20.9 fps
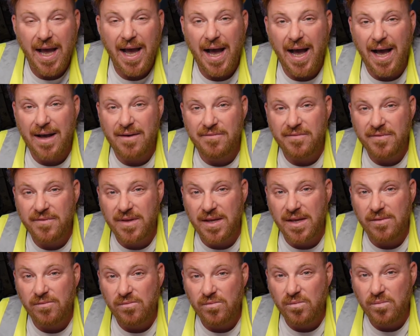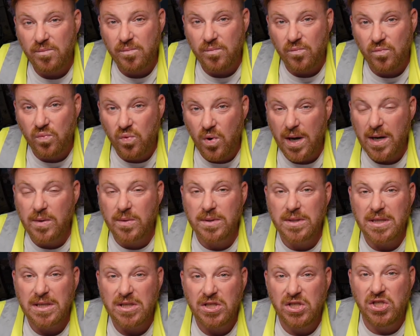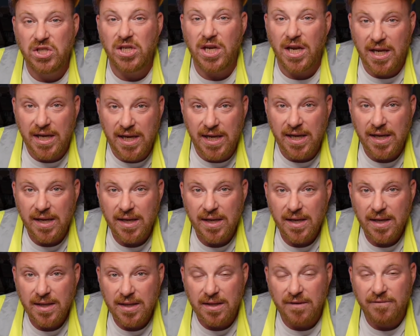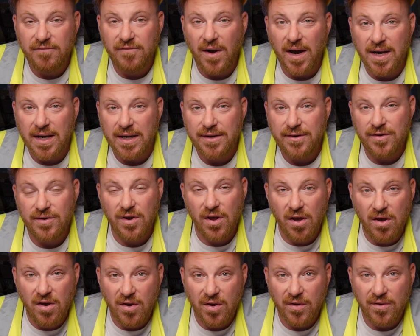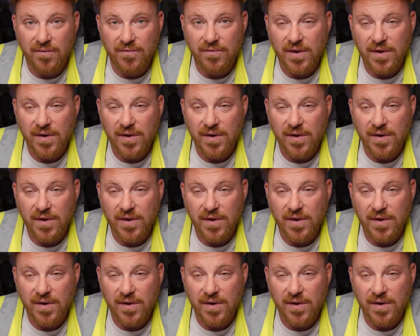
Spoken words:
have the requisite cheek, the fucking nerve,